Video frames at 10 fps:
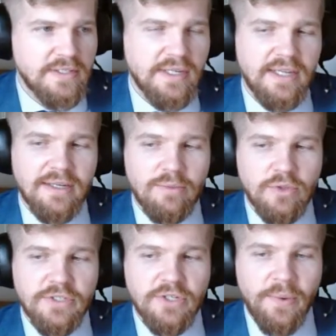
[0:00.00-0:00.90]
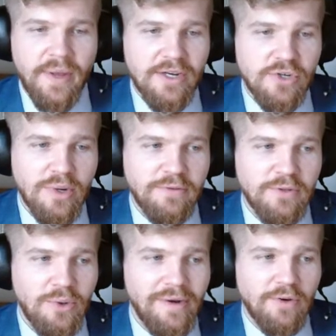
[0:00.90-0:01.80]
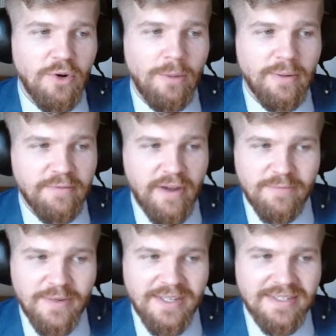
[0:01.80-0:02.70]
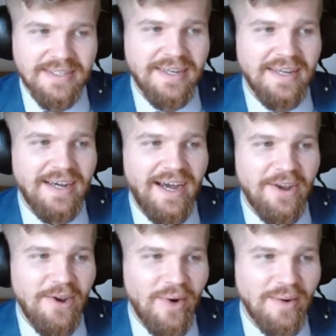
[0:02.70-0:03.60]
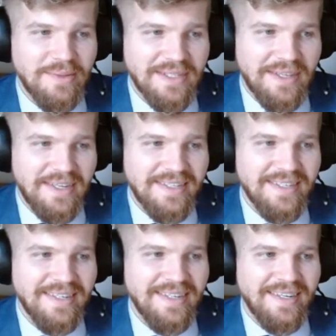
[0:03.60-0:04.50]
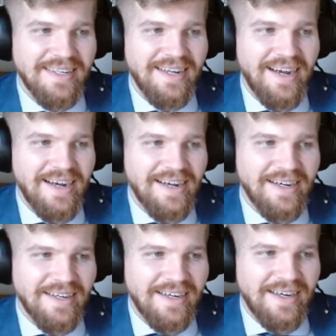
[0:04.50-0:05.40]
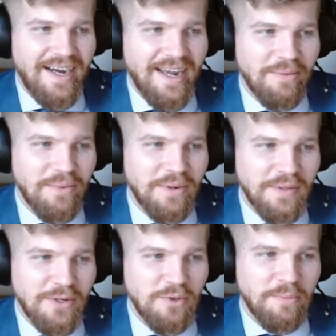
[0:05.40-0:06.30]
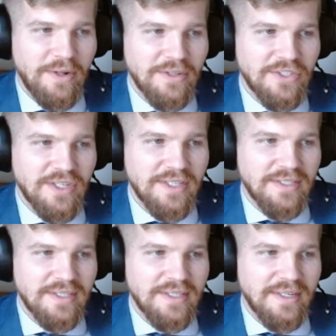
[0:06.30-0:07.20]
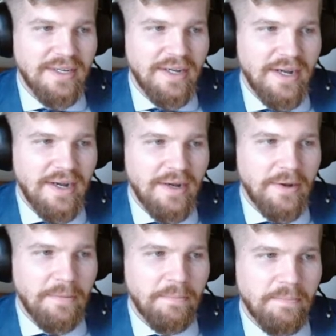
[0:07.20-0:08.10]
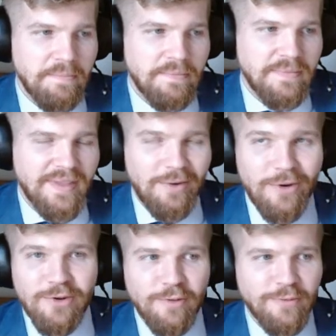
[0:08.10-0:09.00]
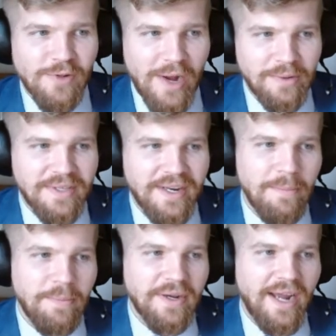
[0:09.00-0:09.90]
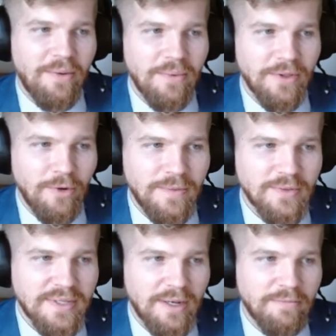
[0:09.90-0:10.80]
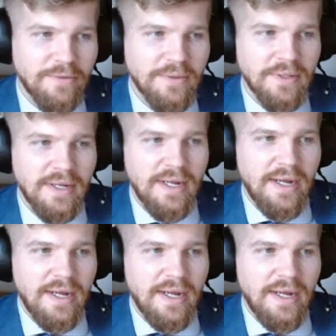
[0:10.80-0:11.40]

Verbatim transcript: Listen, guys, I'm really sorry. I do have to go. I have a call about five minutes. I know I was late. Uh, I really do apologize um, that I couldn't do the full hour today, but I really hope this was helpful.